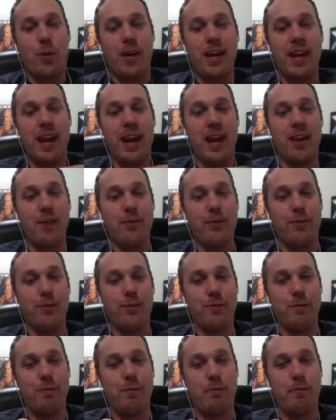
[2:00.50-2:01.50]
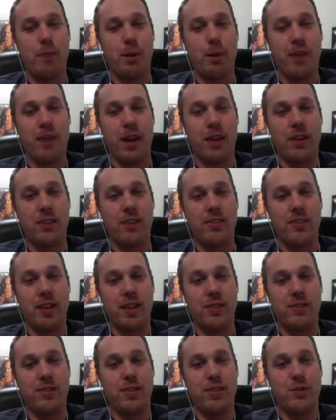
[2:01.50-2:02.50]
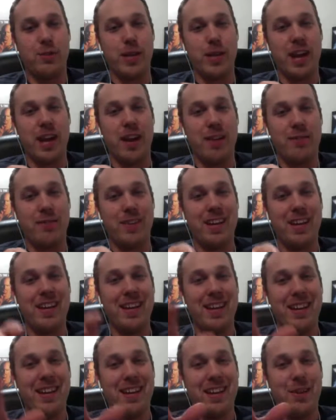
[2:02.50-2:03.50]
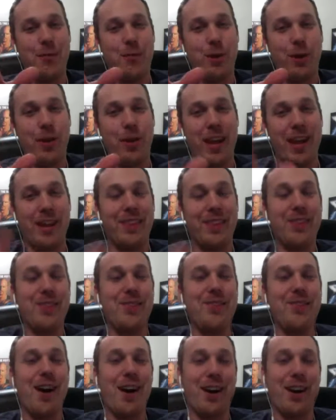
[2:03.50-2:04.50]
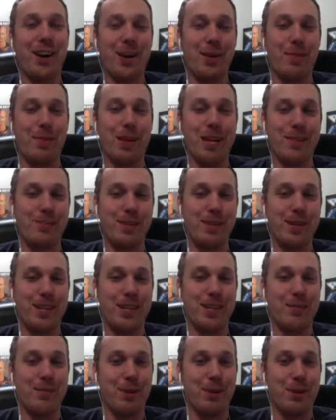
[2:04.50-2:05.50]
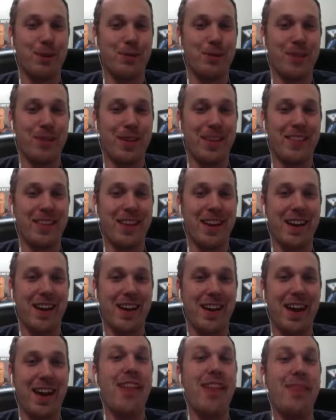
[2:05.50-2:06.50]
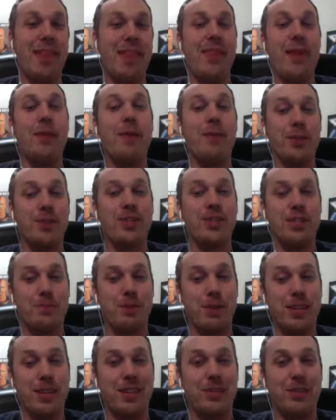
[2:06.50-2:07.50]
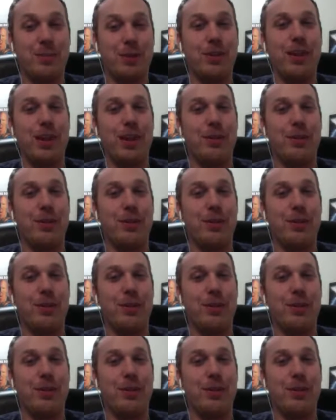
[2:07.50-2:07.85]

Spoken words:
kind of put that on ourselves because we kind of were like, they're not going to be as predictable as we think they are, and then they were just predictable like we